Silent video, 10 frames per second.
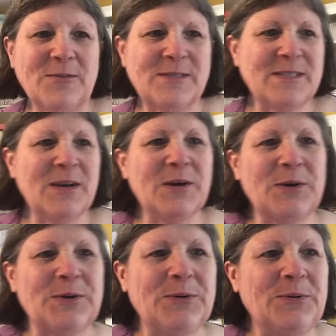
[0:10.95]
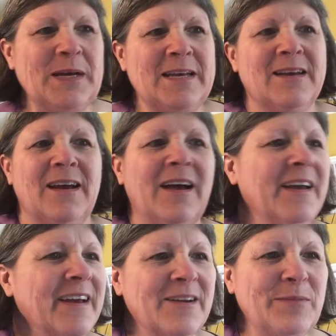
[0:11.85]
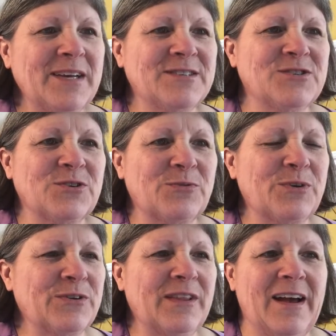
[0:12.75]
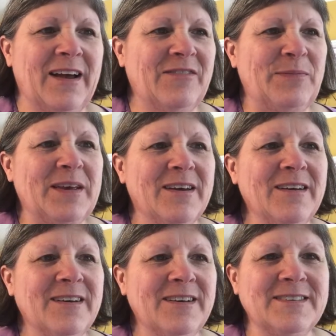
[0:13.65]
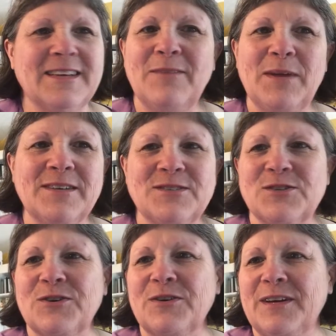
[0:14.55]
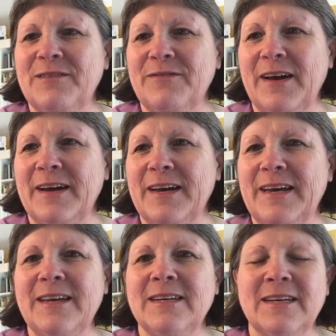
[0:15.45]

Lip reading: So I gotta make sure we're live because I'm not sure if I